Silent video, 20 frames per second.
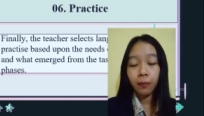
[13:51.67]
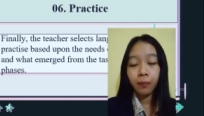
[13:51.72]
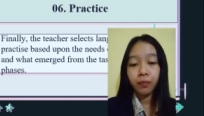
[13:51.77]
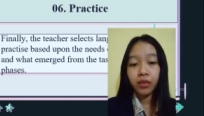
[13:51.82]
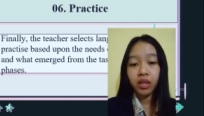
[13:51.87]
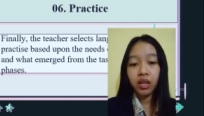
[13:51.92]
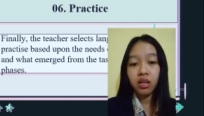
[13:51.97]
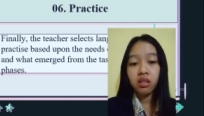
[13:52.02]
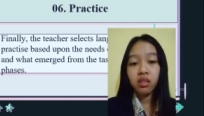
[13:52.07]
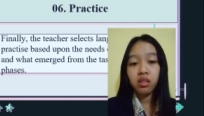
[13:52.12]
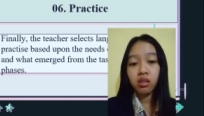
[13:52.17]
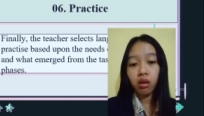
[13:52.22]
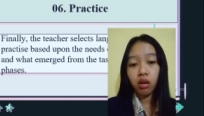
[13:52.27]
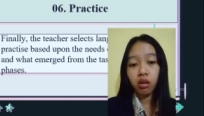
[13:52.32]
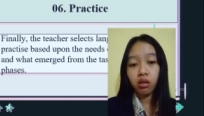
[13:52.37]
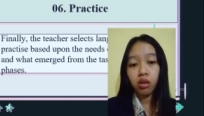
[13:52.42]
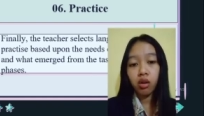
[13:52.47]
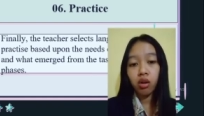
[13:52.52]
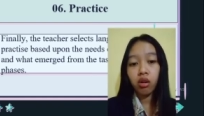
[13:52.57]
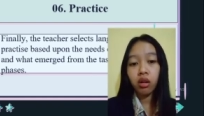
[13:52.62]
a short
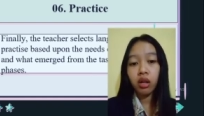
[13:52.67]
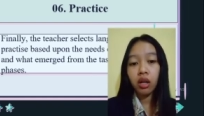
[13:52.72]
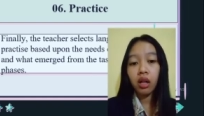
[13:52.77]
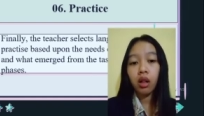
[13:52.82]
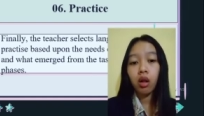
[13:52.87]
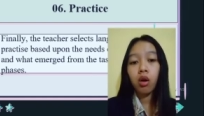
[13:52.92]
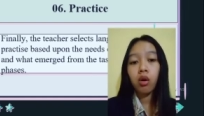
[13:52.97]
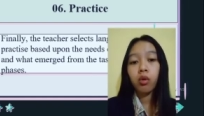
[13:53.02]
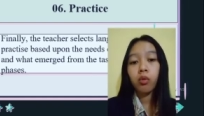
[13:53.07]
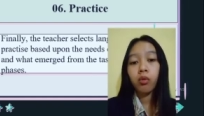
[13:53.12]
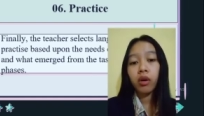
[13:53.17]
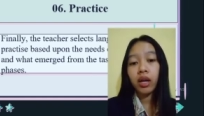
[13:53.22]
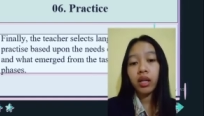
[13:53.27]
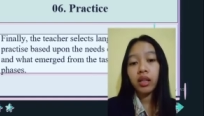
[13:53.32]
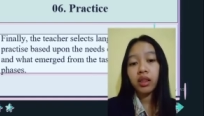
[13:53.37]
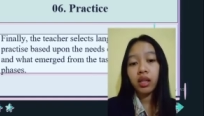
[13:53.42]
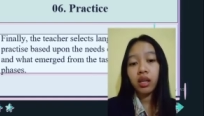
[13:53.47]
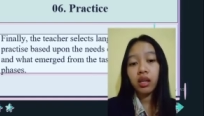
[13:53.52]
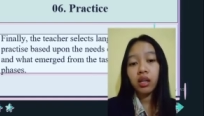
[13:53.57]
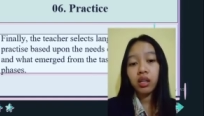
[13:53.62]
oral or
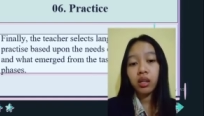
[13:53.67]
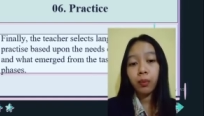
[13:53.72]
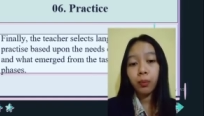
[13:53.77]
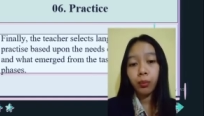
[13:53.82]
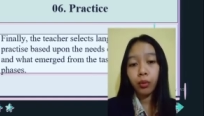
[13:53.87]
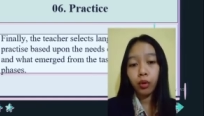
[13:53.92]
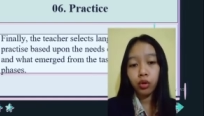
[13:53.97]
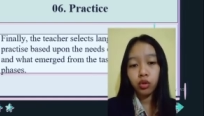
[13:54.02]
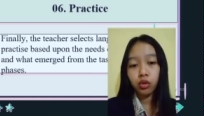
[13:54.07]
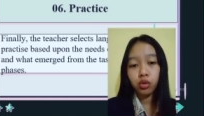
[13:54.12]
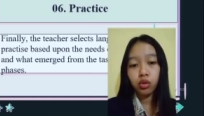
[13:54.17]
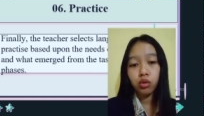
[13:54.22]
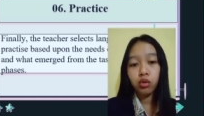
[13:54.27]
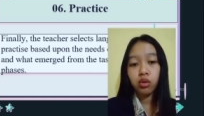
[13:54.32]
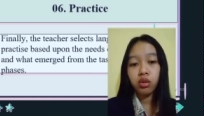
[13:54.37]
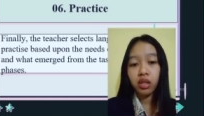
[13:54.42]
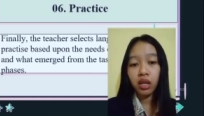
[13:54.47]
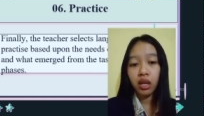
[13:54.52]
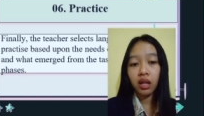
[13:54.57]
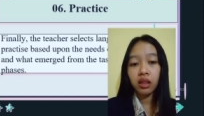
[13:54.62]
written report to
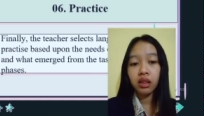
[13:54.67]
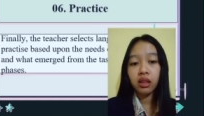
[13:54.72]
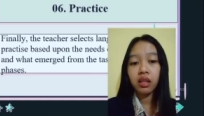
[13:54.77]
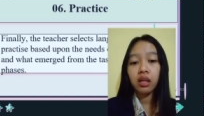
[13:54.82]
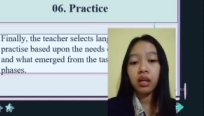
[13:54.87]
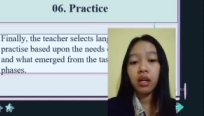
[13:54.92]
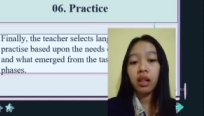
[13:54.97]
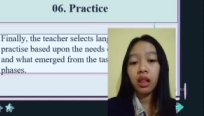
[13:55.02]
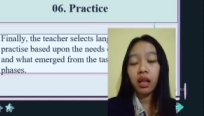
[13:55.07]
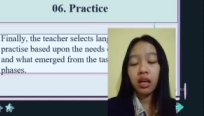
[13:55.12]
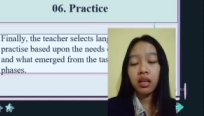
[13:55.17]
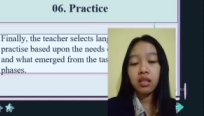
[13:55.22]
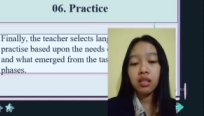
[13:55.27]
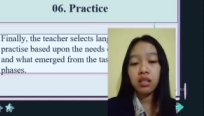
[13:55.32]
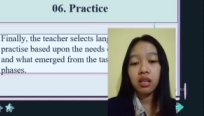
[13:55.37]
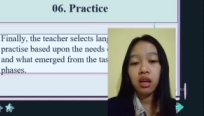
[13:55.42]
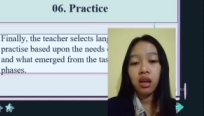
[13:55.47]
tell the class